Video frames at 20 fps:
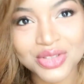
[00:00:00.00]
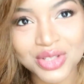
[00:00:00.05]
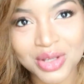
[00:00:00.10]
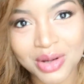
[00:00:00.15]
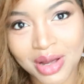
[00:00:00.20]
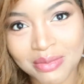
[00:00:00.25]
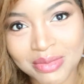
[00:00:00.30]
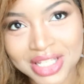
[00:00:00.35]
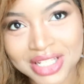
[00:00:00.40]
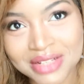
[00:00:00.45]
you see
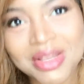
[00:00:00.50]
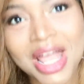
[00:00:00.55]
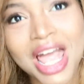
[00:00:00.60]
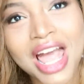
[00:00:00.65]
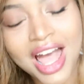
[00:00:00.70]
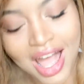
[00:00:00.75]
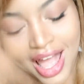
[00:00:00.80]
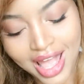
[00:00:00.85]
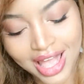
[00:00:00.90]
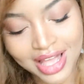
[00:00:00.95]
what i mean
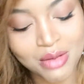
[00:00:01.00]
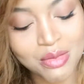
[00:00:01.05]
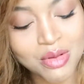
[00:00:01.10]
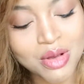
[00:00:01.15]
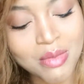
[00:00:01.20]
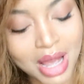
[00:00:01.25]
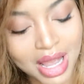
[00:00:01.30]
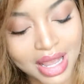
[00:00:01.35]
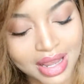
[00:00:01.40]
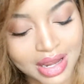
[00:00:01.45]
it could
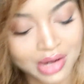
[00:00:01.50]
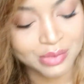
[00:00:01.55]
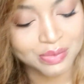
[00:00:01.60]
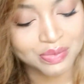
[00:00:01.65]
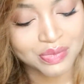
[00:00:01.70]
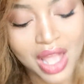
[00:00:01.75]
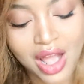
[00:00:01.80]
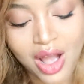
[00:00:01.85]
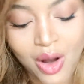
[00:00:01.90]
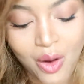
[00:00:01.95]
be my hair
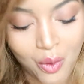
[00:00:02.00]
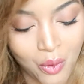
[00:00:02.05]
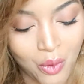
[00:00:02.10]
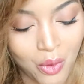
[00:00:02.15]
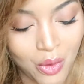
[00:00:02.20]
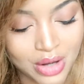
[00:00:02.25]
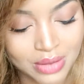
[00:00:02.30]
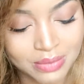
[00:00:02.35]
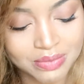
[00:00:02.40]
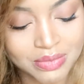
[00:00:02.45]

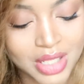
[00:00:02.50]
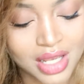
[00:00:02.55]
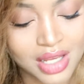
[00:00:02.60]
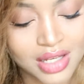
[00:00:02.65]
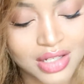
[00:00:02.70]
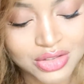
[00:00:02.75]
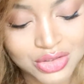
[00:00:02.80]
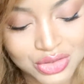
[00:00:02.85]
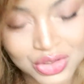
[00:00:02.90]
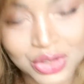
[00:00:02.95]
or
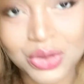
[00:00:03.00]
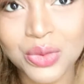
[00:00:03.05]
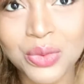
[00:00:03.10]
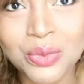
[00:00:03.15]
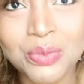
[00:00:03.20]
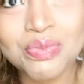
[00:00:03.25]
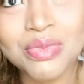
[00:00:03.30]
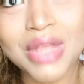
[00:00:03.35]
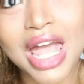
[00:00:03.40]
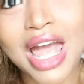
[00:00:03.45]
two
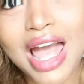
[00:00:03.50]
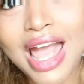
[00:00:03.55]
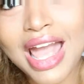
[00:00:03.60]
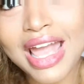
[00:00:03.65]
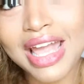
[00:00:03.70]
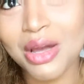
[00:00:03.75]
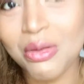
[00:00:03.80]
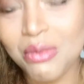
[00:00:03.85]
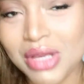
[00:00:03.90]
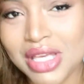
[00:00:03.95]

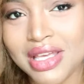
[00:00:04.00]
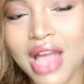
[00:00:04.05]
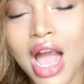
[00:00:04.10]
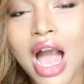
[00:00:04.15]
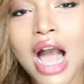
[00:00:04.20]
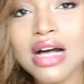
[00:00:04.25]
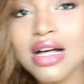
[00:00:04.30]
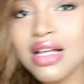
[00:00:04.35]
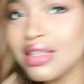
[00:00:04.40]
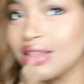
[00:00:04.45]
it could be
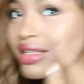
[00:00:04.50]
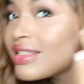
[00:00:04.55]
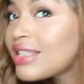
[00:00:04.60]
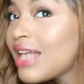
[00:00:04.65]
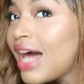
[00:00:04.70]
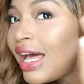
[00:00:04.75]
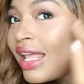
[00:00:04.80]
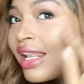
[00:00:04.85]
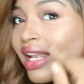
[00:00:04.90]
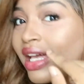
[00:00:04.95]
this
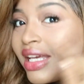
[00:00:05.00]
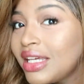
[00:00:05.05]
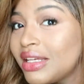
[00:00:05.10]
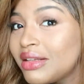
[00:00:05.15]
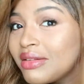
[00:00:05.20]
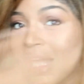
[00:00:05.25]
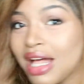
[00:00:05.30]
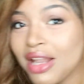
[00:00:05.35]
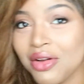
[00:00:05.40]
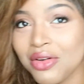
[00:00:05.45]
highlight
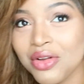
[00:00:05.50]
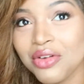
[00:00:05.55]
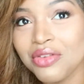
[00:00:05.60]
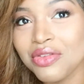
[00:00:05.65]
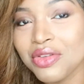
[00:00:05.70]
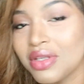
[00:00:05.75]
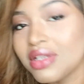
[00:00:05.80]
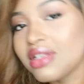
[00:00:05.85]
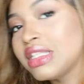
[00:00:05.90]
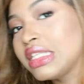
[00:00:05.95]
don't know
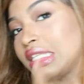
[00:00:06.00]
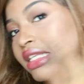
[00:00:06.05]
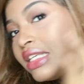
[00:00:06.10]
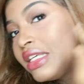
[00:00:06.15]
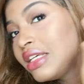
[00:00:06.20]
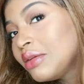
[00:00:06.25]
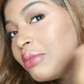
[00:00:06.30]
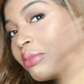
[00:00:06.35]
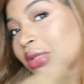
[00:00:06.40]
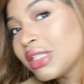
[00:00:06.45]
if you can see
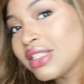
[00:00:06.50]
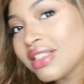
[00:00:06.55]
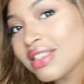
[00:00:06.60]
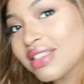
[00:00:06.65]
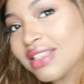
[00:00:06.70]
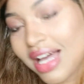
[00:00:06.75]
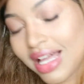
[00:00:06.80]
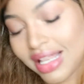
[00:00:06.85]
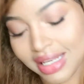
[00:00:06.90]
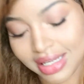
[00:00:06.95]
it, but
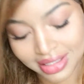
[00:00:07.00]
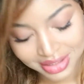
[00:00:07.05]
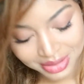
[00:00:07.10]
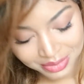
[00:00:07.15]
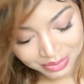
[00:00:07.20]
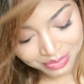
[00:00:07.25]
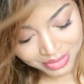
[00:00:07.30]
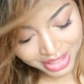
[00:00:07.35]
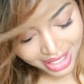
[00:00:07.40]
this highlight